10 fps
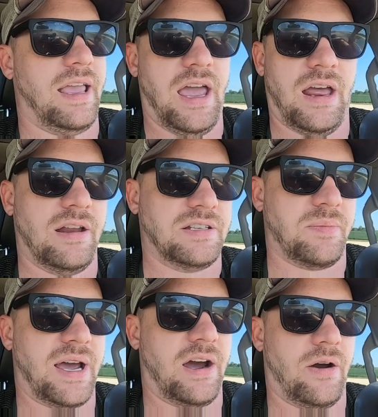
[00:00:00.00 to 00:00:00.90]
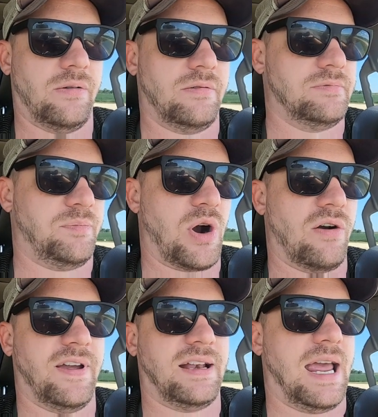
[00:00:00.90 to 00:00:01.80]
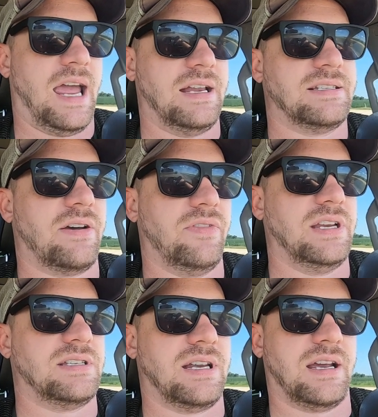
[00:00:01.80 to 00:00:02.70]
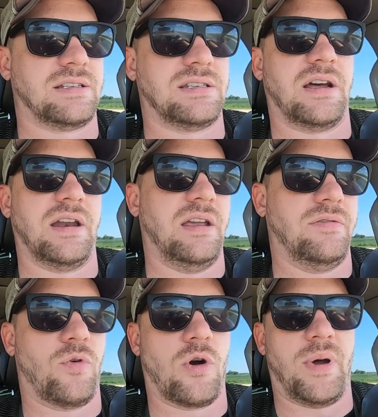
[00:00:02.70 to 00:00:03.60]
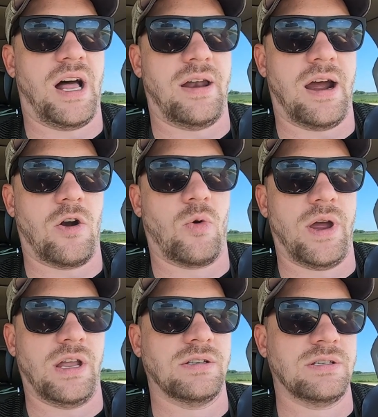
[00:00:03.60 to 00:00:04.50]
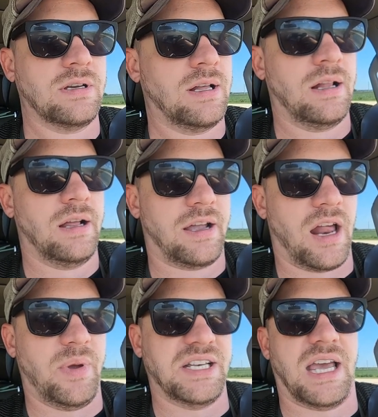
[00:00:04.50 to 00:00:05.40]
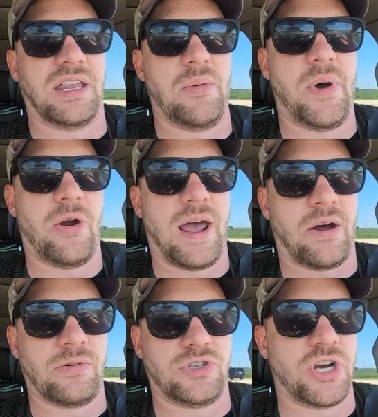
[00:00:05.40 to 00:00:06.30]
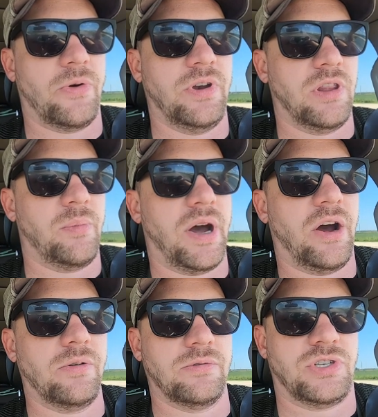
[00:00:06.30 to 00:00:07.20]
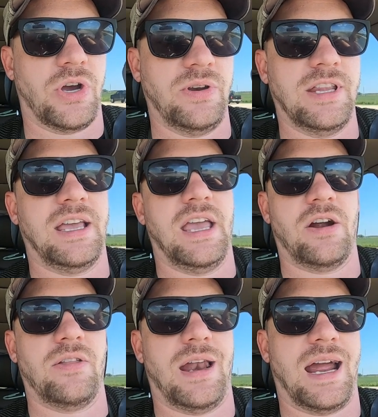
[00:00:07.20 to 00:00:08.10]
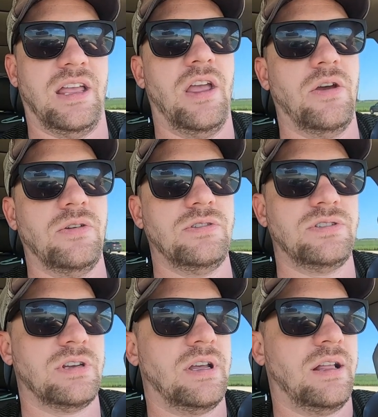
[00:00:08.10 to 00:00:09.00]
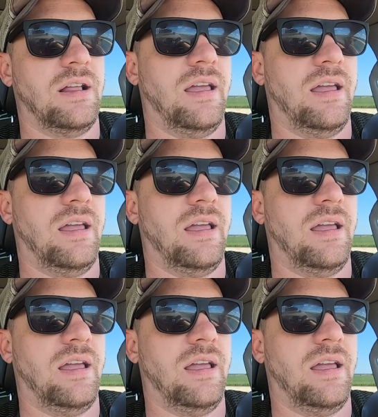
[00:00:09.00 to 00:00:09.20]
Again, it's about perfect day, 76, sunny, 4 mile an hour winds. Gonna be taking the boat out, showing you the boat, showing you the gear that I use,